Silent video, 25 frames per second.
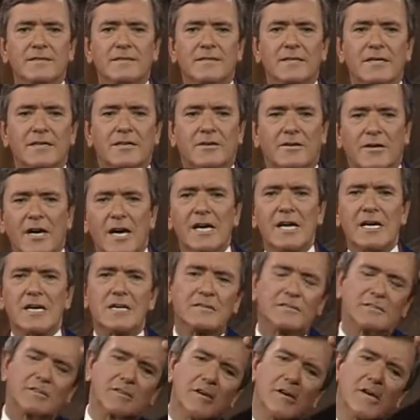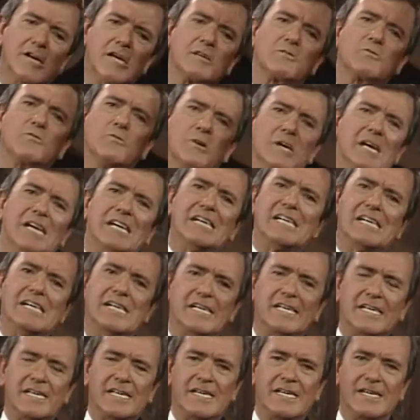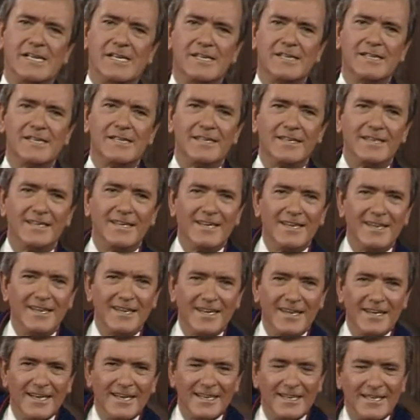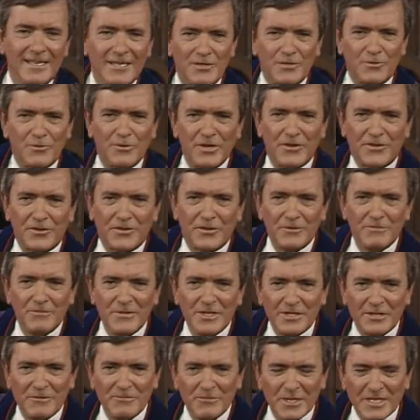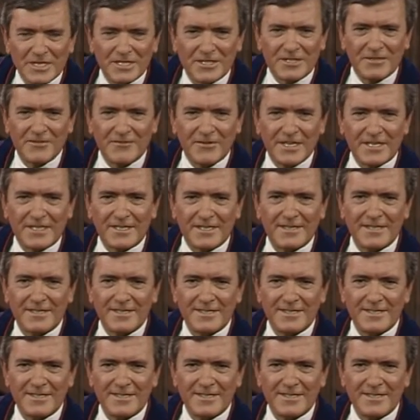And they cry out, God, why? and He's with them in the midst of it